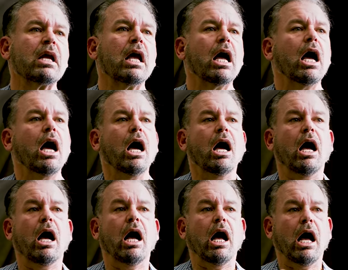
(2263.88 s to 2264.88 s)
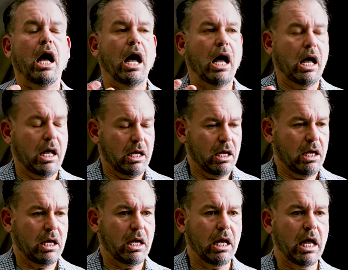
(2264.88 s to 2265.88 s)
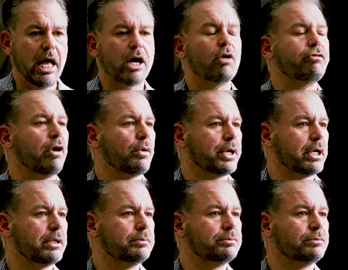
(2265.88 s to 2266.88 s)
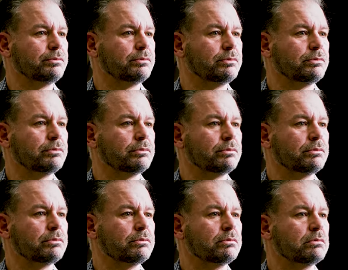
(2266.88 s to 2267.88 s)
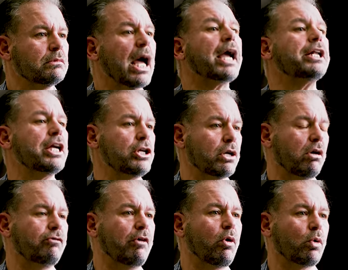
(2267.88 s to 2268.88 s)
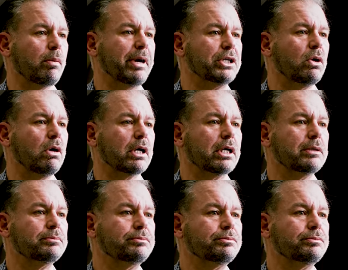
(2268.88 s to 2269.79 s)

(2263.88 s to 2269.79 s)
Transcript: I go forward. I continue to go forward with my dog.